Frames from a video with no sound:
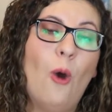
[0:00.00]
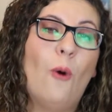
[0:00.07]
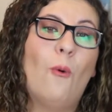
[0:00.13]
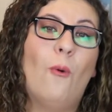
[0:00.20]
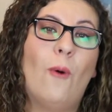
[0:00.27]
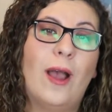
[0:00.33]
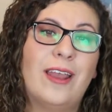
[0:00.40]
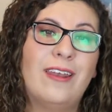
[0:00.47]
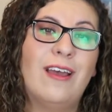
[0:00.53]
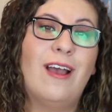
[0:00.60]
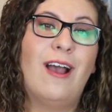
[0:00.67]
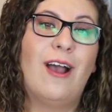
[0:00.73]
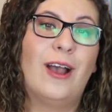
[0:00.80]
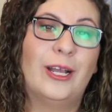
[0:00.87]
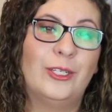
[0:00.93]

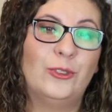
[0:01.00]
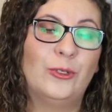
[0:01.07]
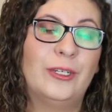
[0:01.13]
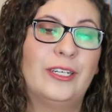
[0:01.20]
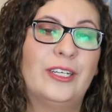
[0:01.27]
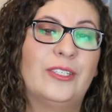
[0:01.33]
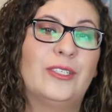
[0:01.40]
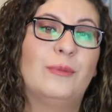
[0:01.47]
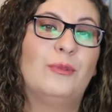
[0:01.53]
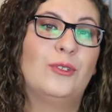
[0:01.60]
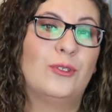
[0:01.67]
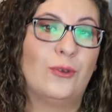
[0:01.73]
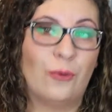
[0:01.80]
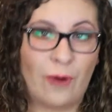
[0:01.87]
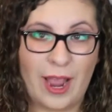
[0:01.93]
100
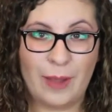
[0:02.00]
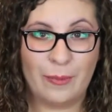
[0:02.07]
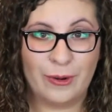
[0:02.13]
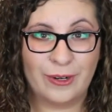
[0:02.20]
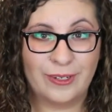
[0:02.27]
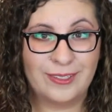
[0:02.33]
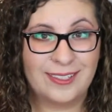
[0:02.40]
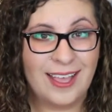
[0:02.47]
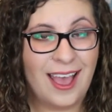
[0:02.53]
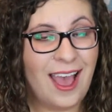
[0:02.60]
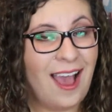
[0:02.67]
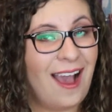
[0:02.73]
subscribers.